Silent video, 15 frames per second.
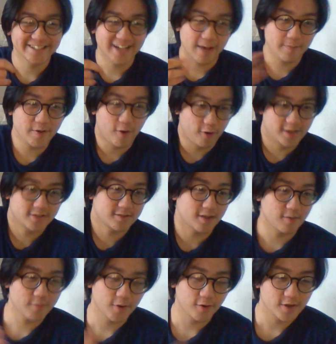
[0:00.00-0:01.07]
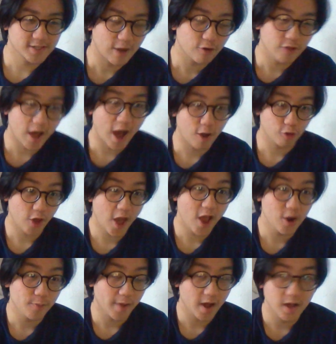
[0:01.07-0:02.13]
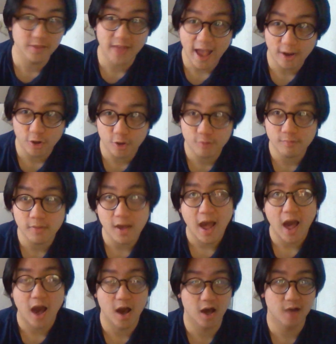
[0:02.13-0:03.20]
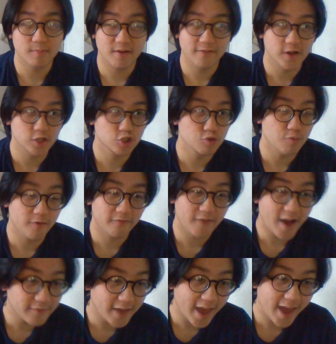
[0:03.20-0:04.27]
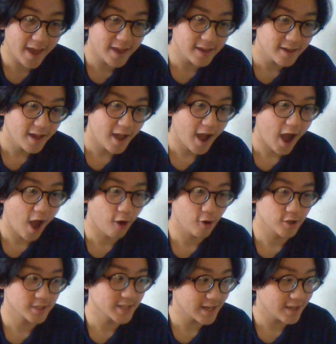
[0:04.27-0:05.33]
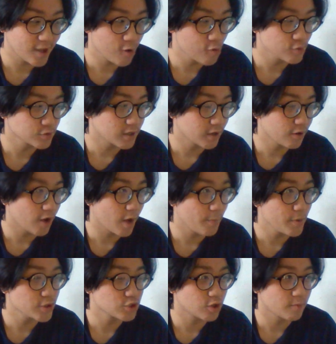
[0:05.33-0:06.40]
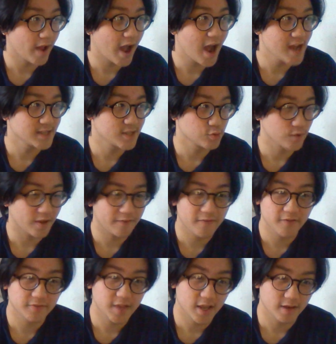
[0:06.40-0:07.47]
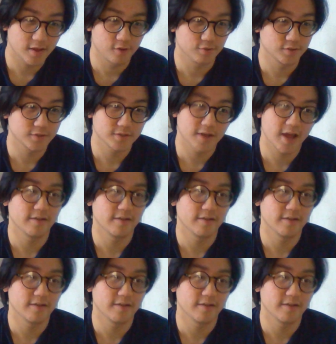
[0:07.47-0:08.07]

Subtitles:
I'm being honest. I got the Heirloom. I earned the Heirloom. I earned my first 2.5K. I got 10 kills. I'm pretty sure my highest kills were like 15 kills. I